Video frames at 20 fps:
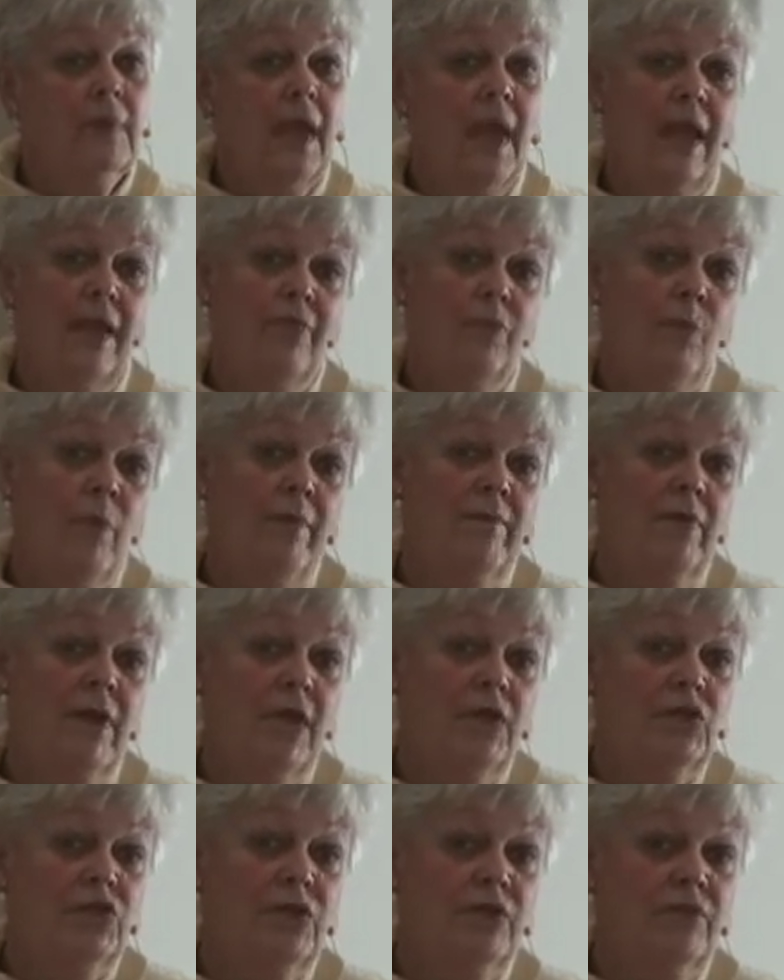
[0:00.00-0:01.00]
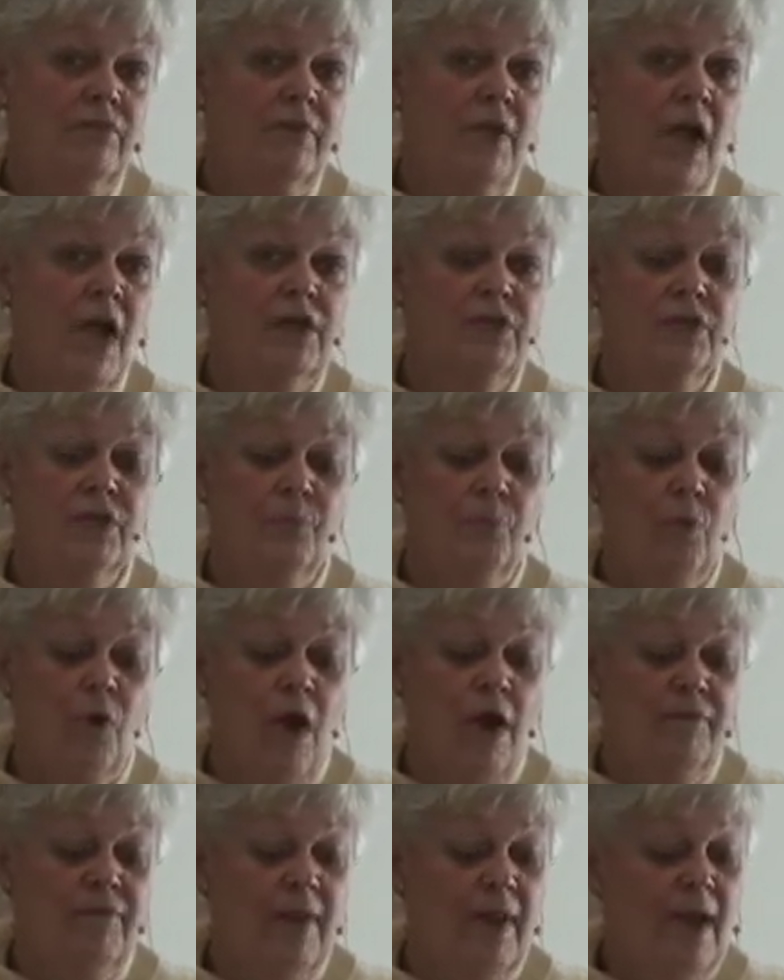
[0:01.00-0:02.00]
And the revelation of God to the
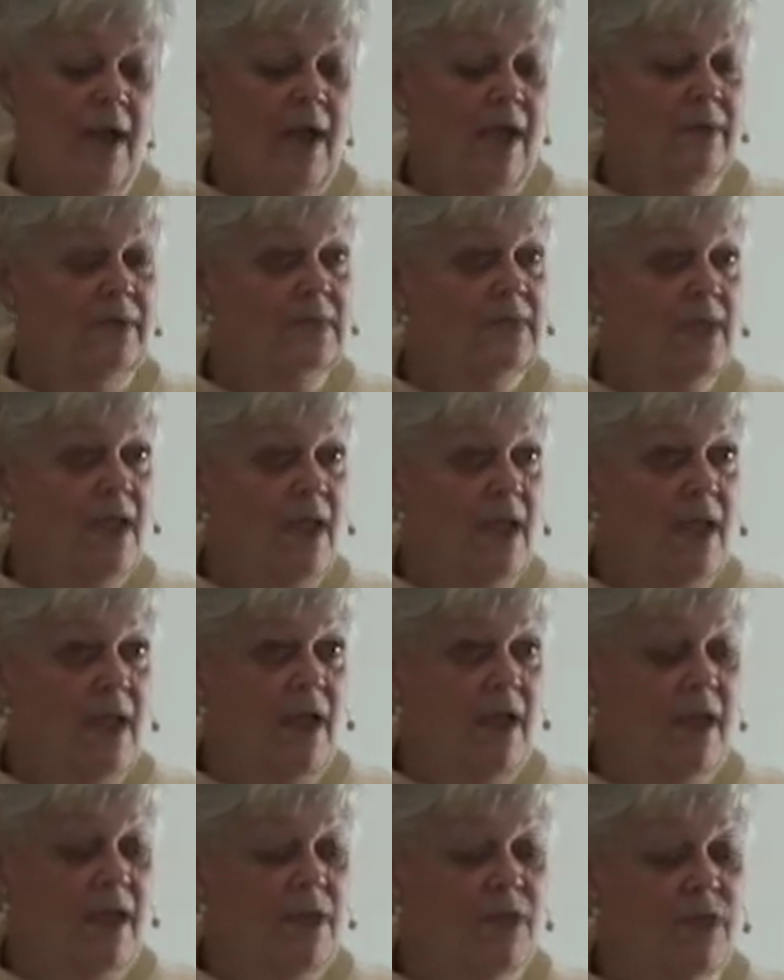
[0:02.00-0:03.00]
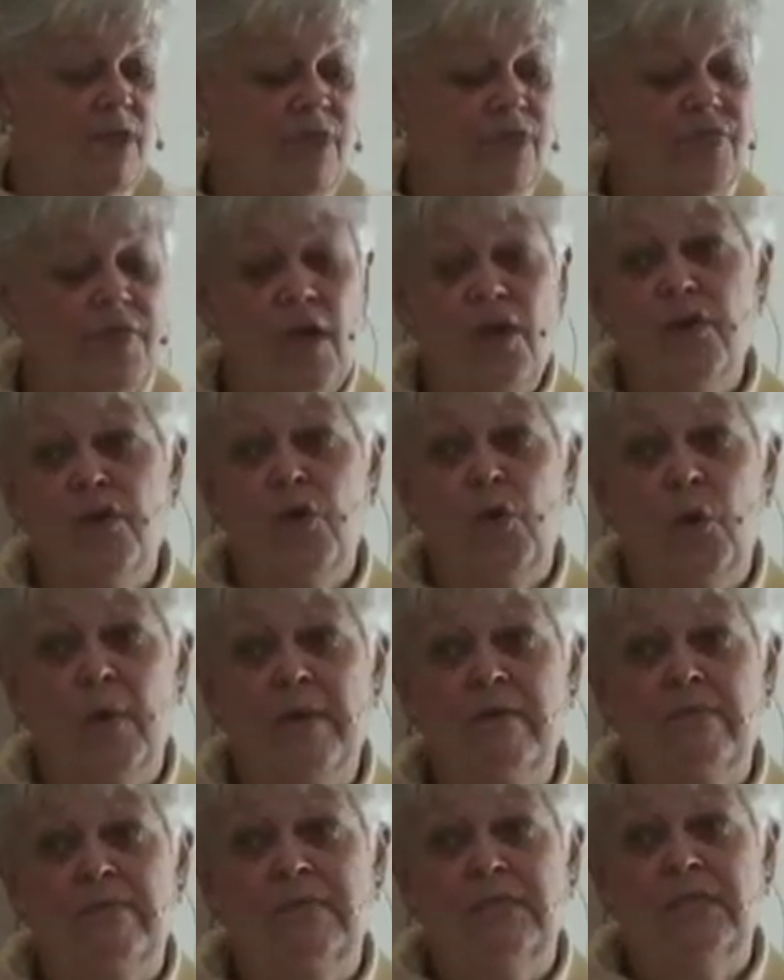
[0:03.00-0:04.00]
prophet Isaiah in the thunder
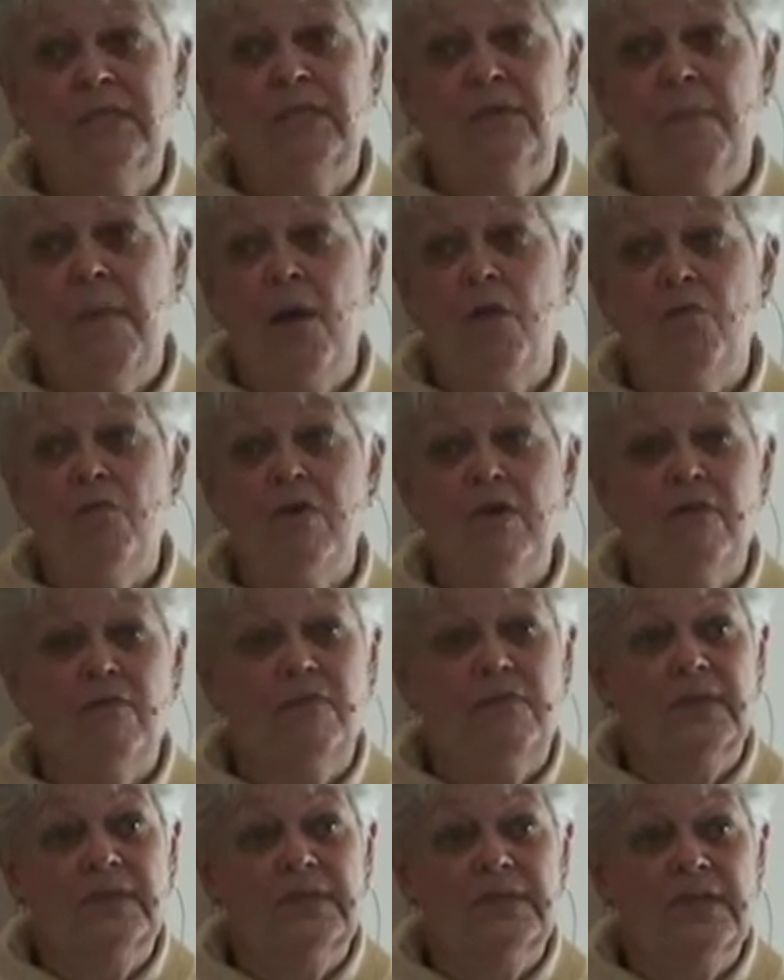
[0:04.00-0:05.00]
and smoke of the